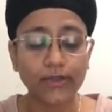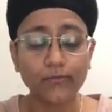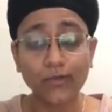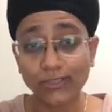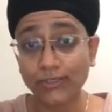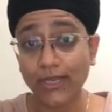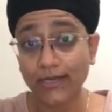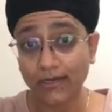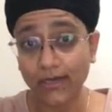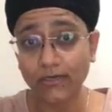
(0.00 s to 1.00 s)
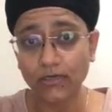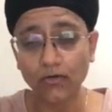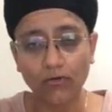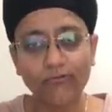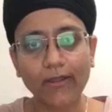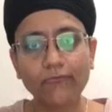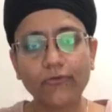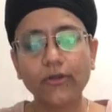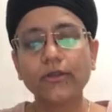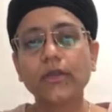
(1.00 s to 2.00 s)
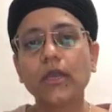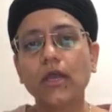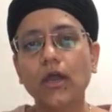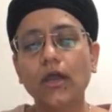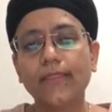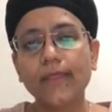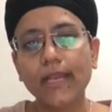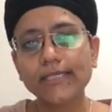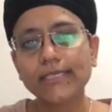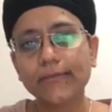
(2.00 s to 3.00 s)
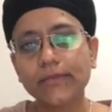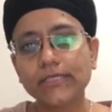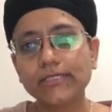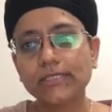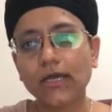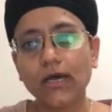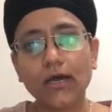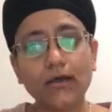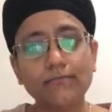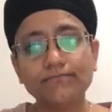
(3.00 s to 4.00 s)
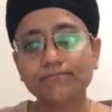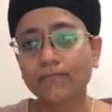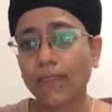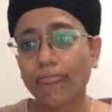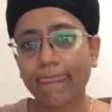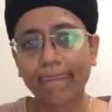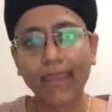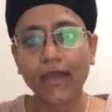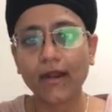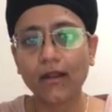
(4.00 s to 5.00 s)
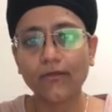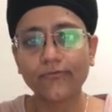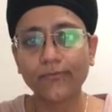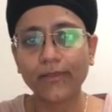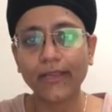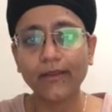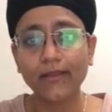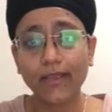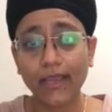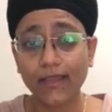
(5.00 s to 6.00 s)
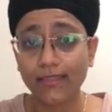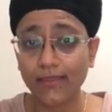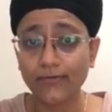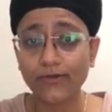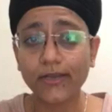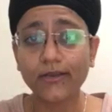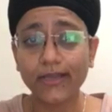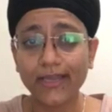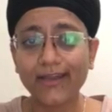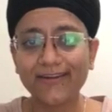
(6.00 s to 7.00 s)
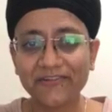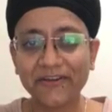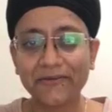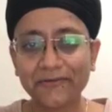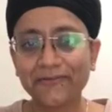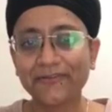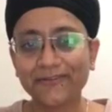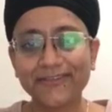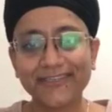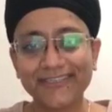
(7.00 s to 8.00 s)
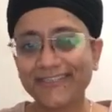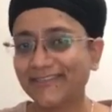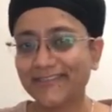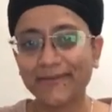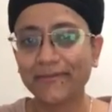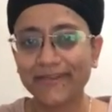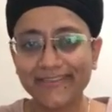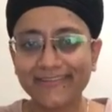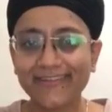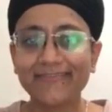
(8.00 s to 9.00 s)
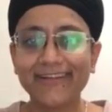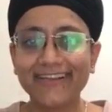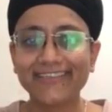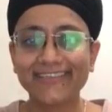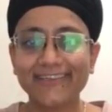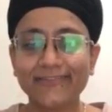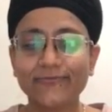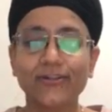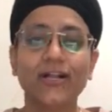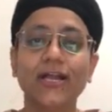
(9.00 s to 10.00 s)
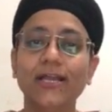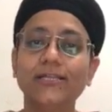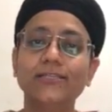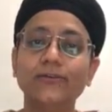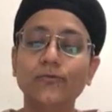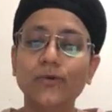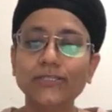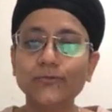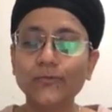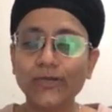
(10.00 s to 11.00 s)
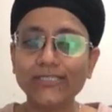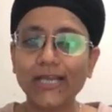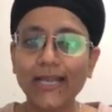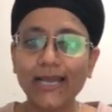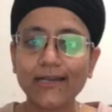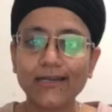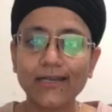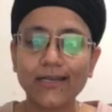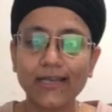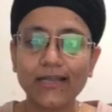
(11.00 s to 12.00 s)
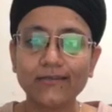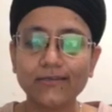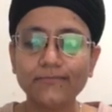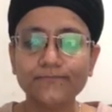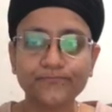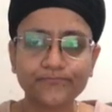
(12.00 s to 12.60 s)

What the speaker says: once you land in London or Frankfurt, the next step is get out of the plane, and they try to do social distancing, but it's not really successful. So once I landed in London,